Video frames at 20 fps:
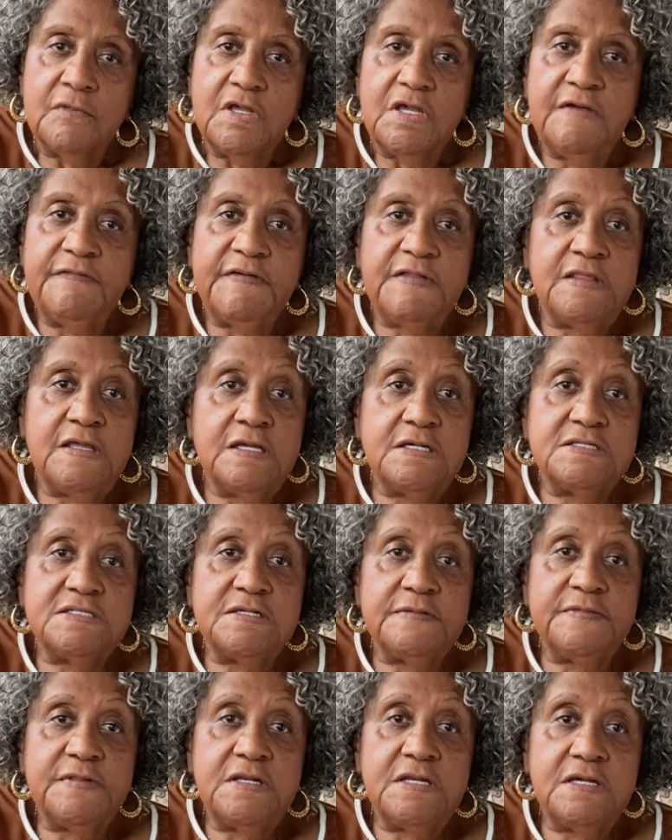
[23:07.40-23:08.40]
If I think of
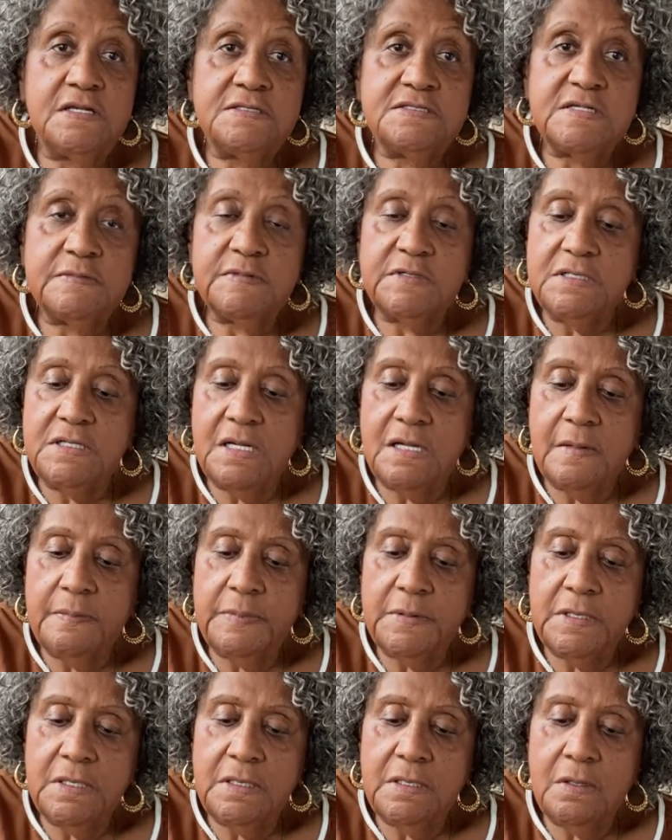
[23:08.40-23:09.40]
something else, I'm going to hop
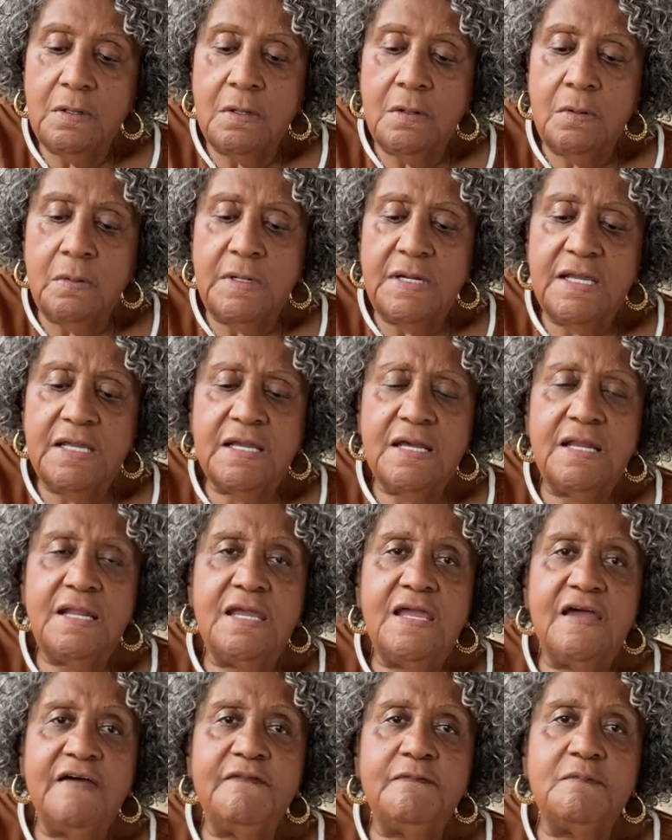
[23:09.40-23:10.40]
on. Oh, and I got to
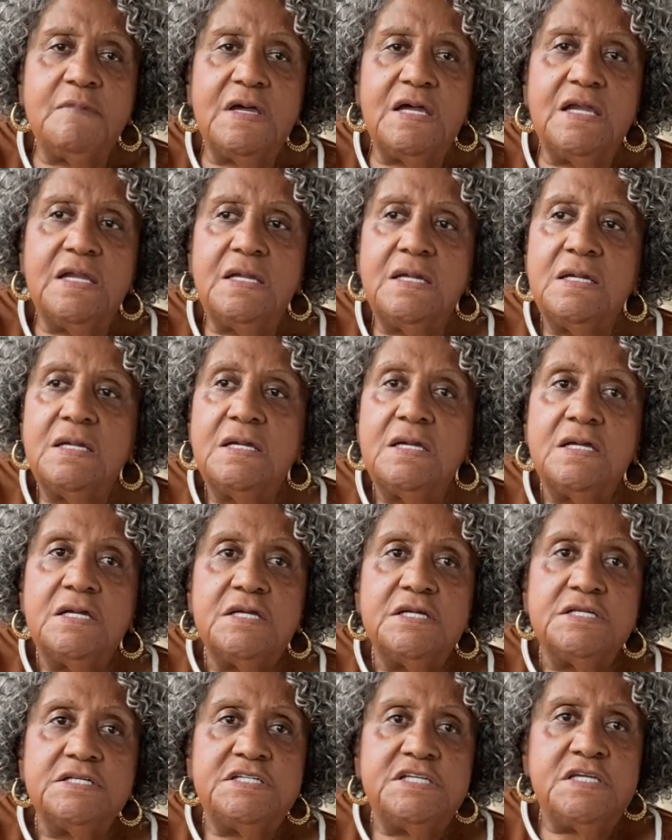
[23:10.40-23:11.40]
have my
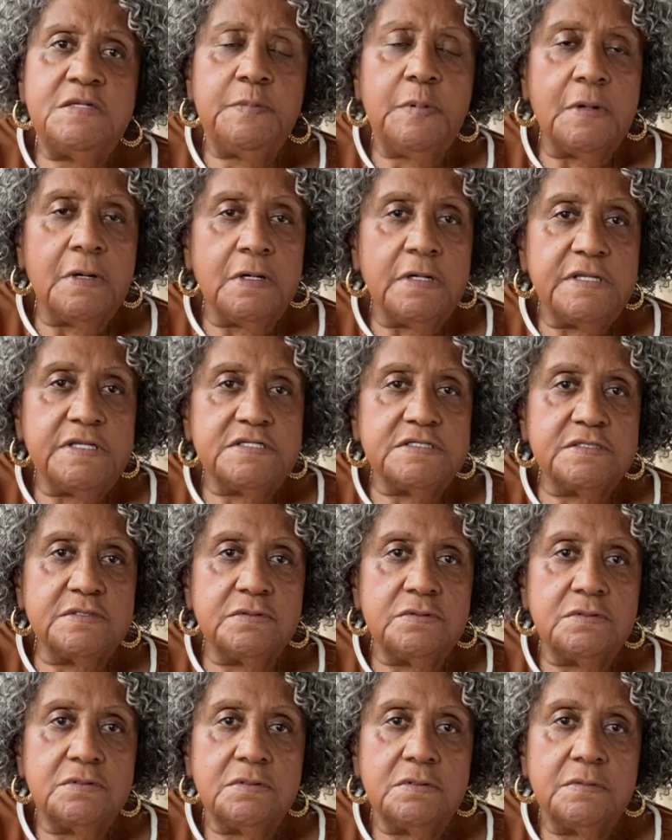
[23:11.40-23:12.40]
tea party
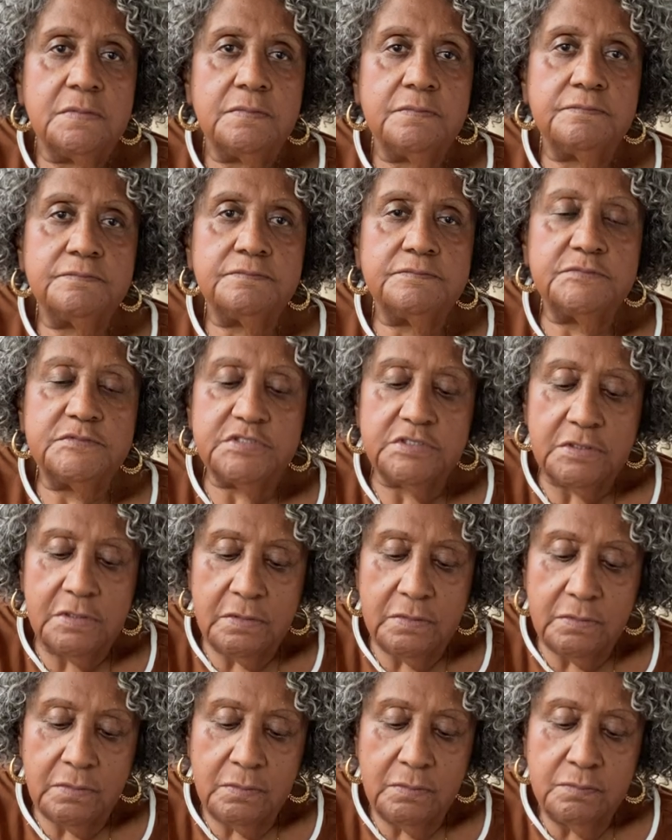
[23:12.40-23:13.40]
soon.
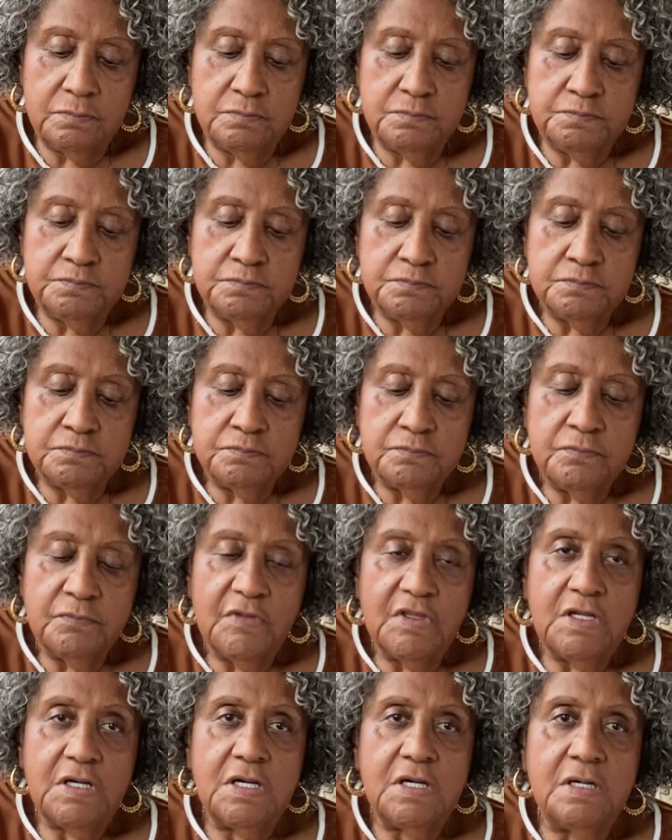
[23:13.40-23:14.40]
So,
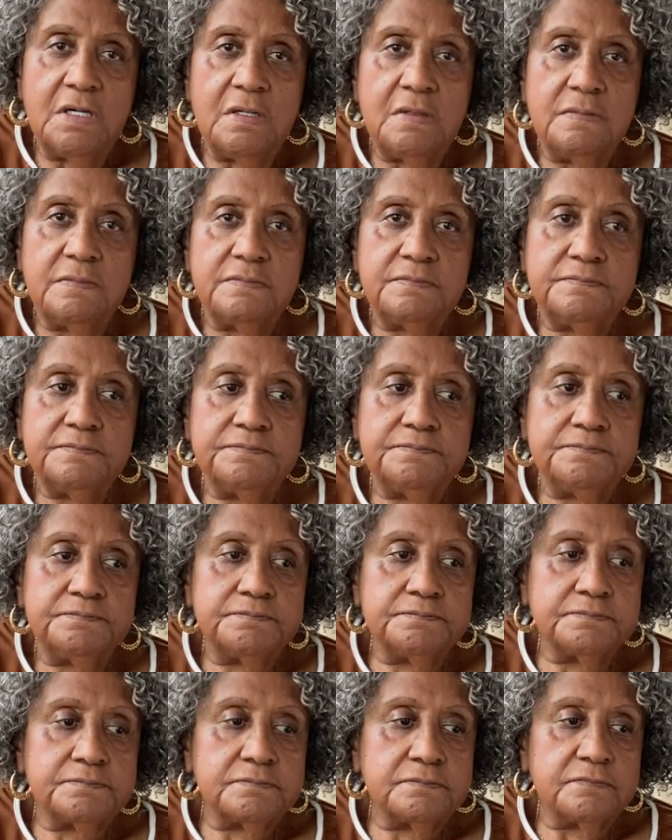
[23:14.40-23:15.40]

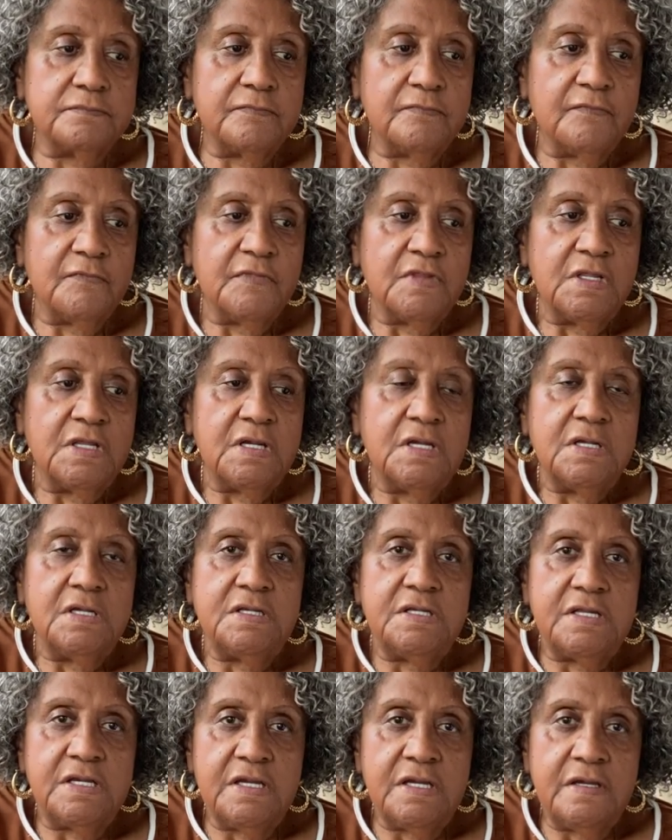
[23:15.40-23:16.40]

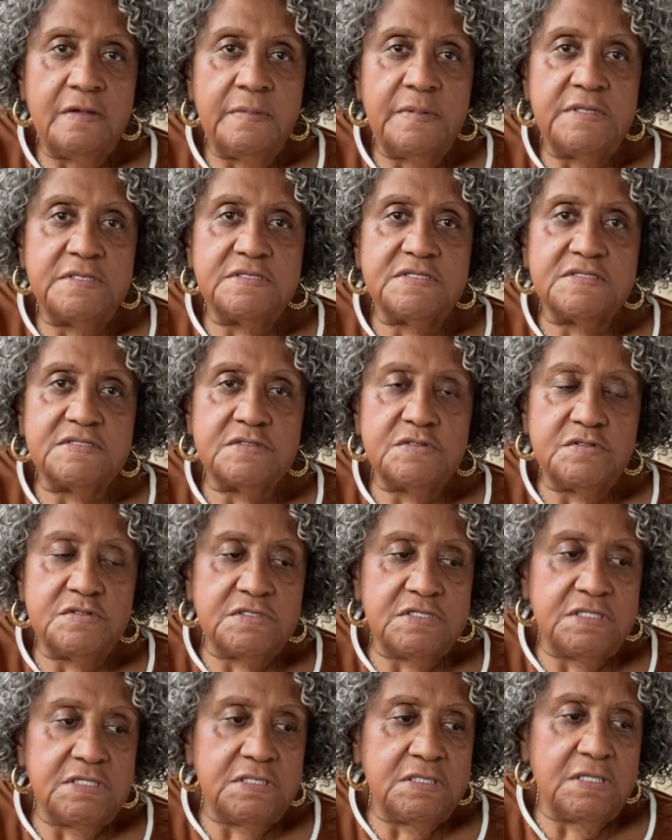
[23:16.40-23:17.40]
Deb and
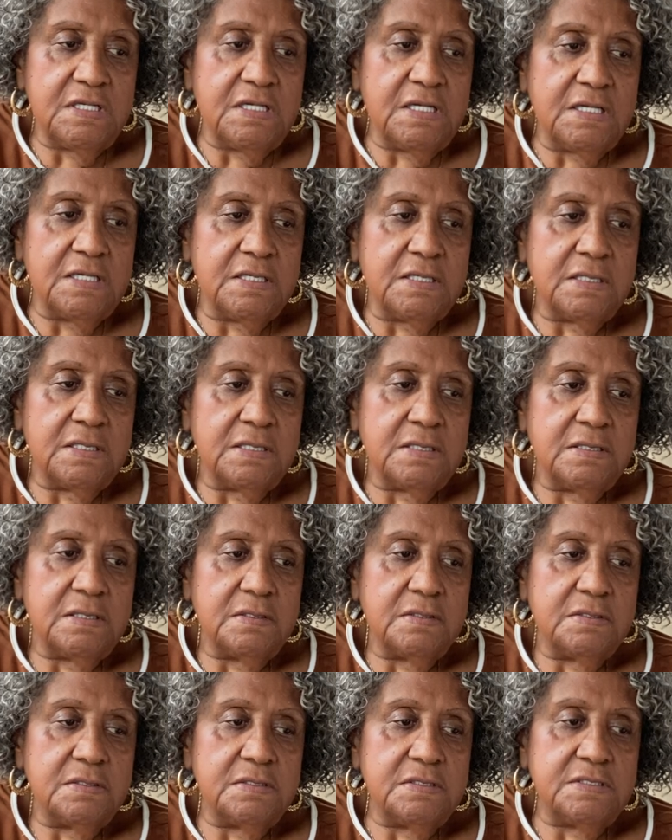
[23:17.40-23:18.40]
Susan and
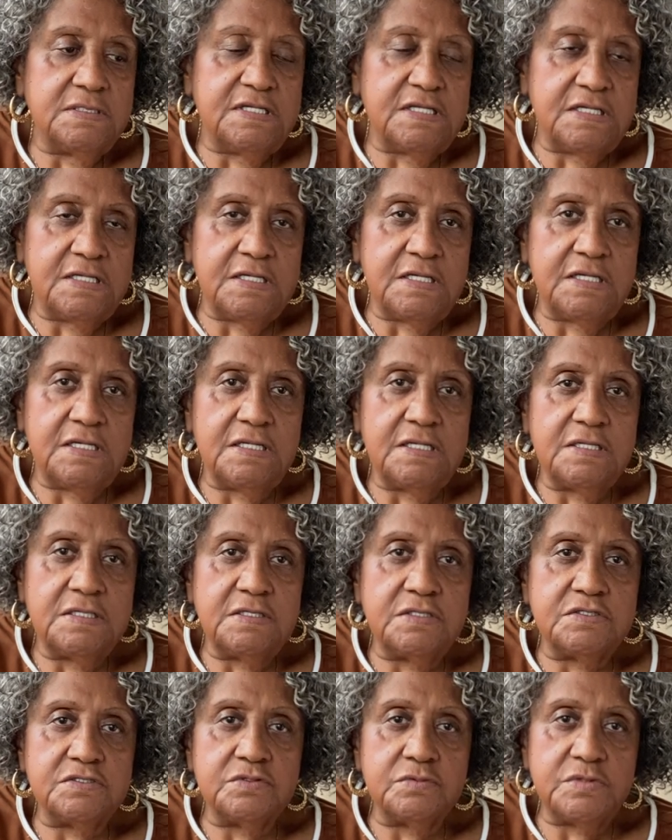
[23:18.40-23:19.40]
Dee Dee
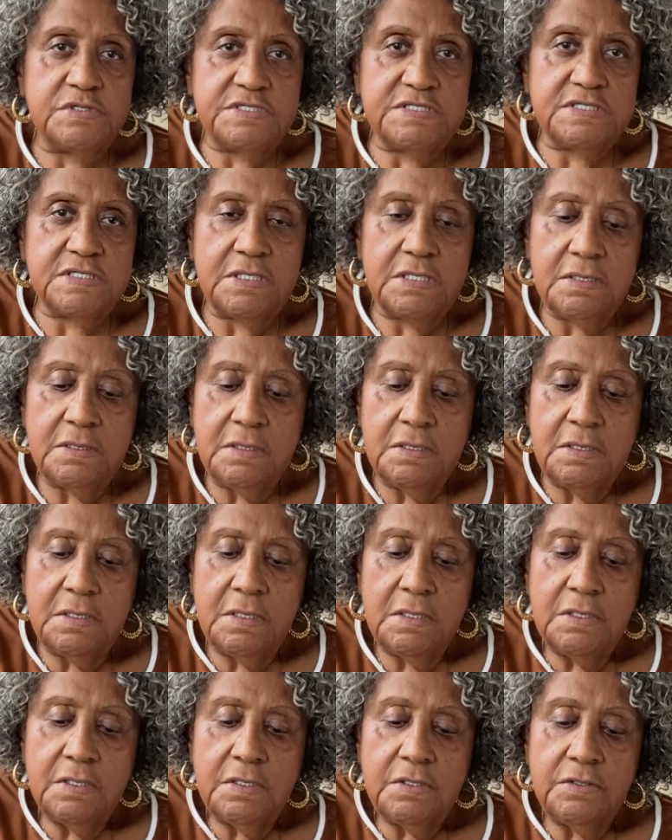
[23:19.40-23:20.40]
and Teresa,
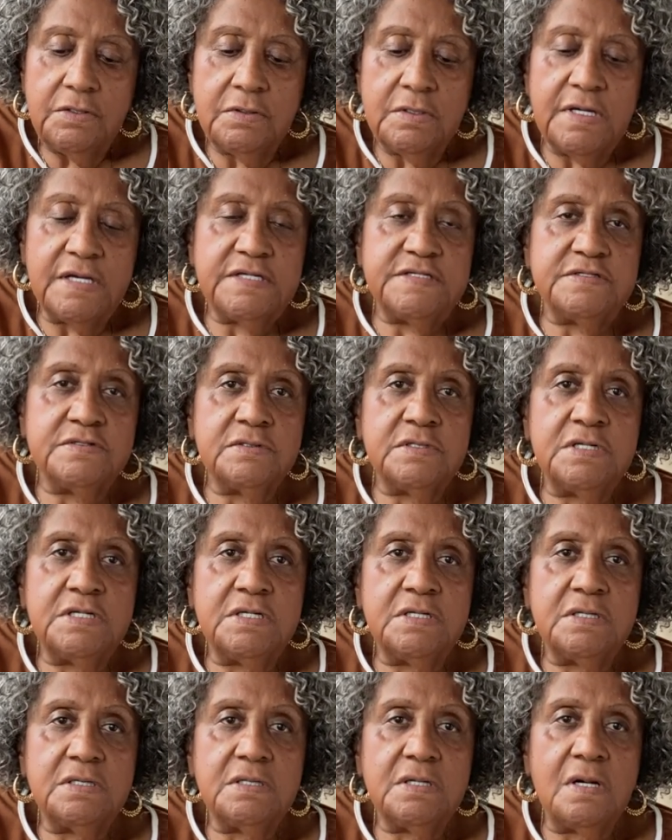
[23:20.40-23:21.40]
you guys are going
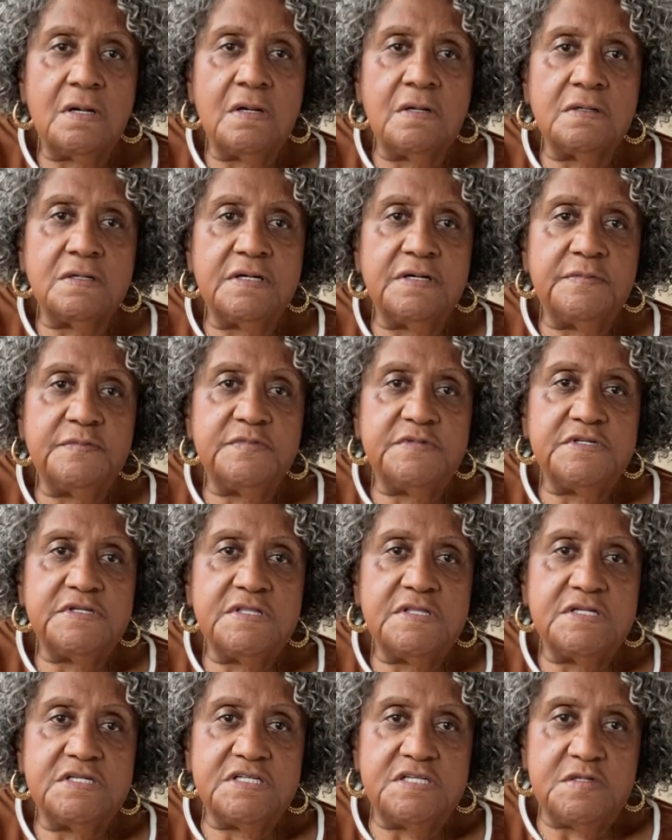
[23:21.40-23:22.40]
to all come to
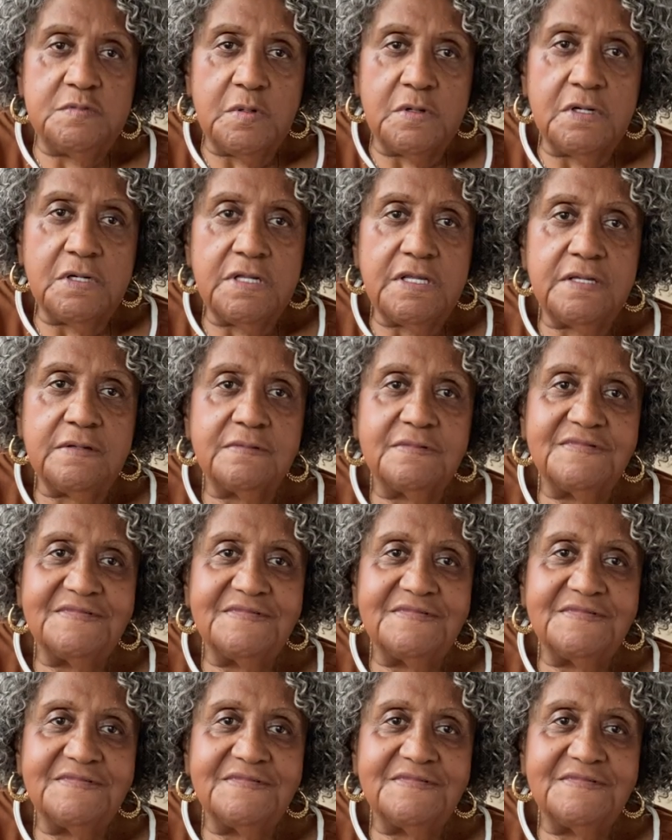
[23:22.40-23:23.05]
the tea party.